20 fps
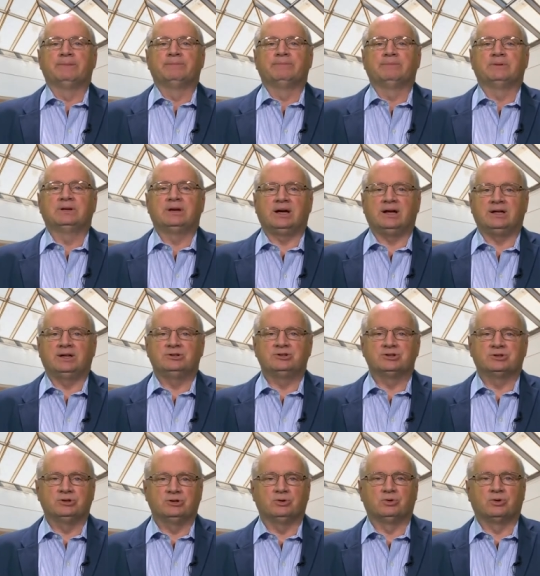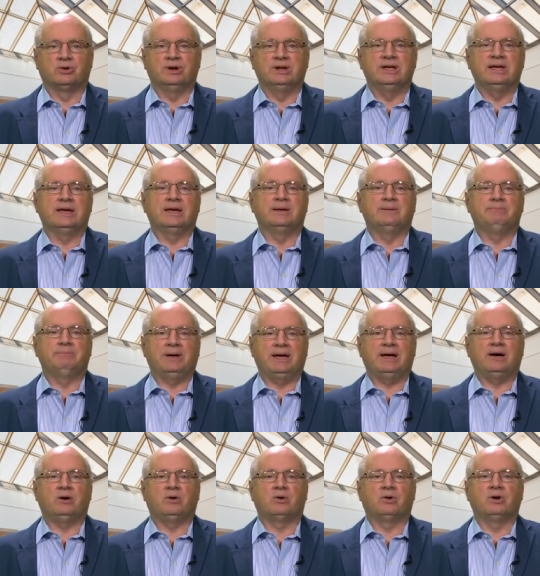God's glory and
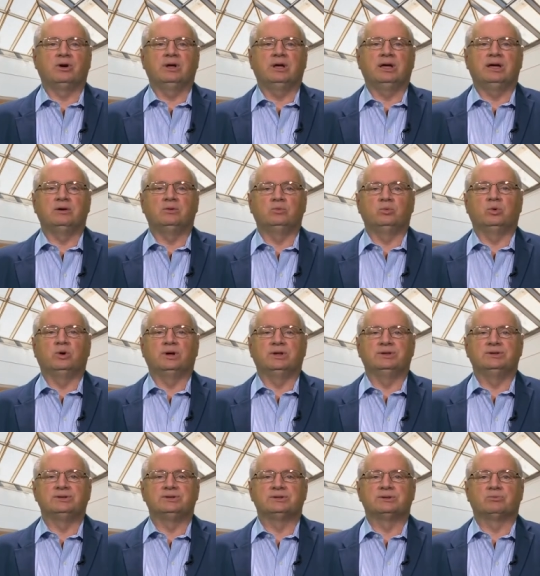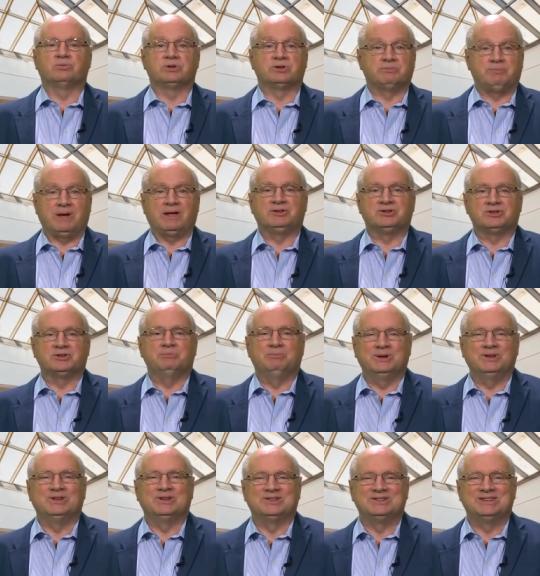power and one's
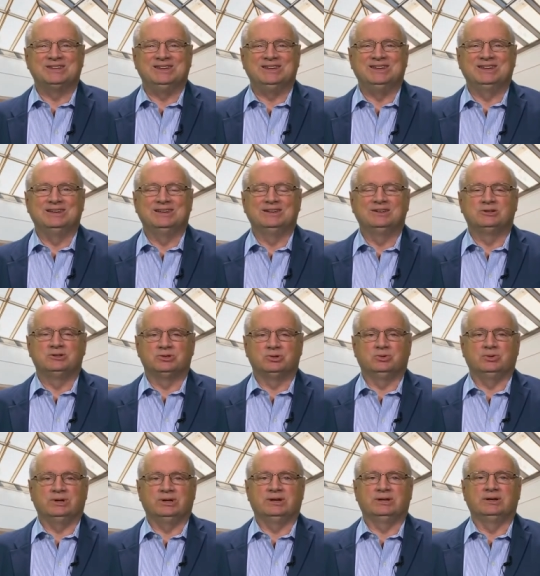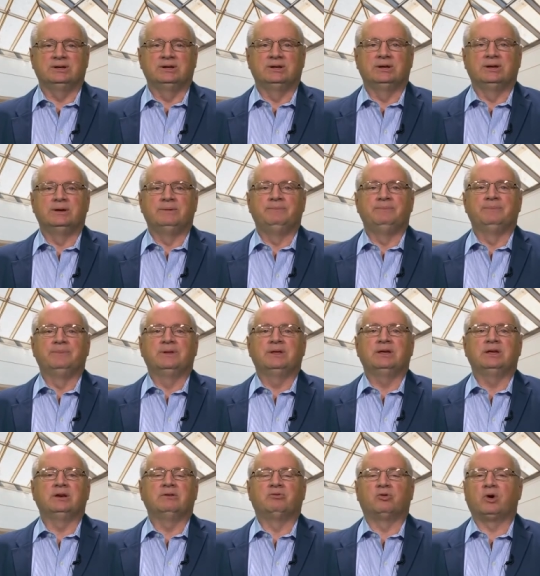responsibility to it
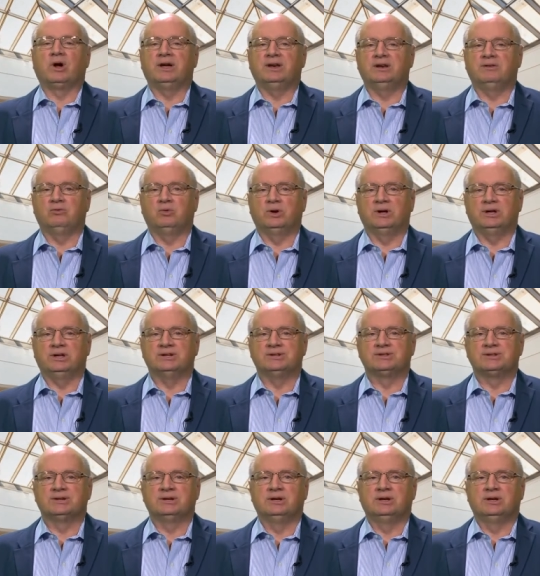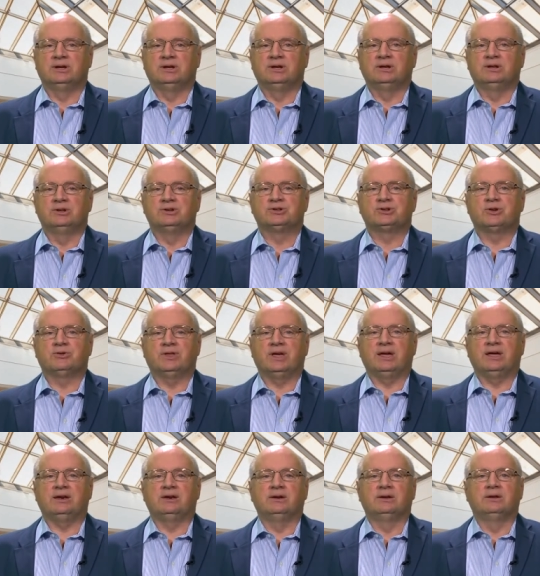in a variety of ways, so
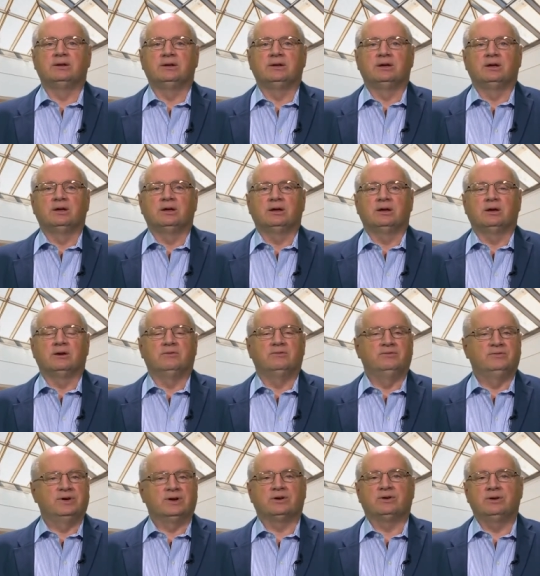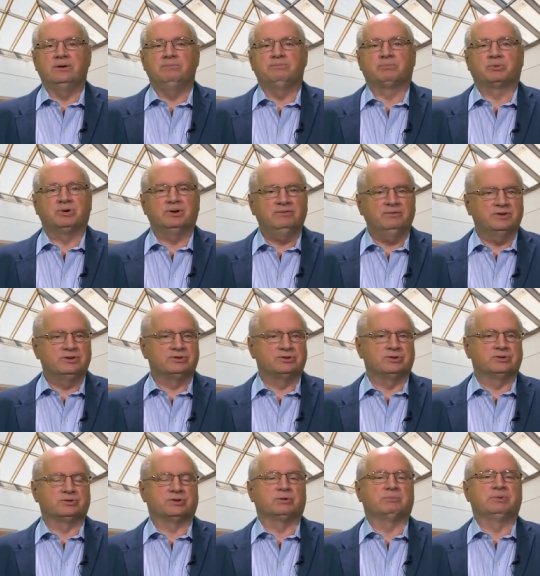that a very privileged
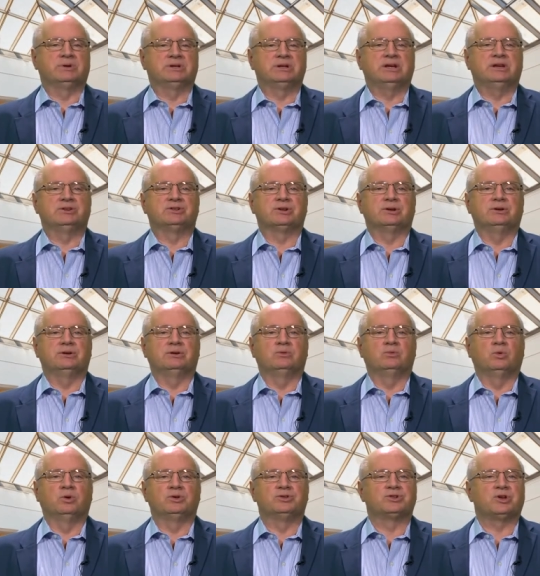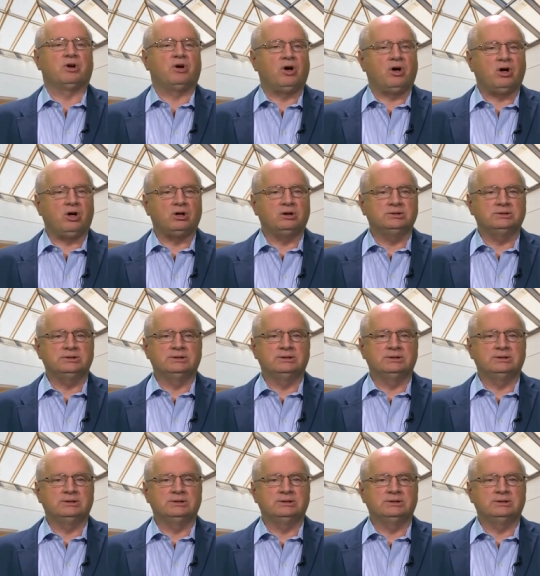interpretation was awe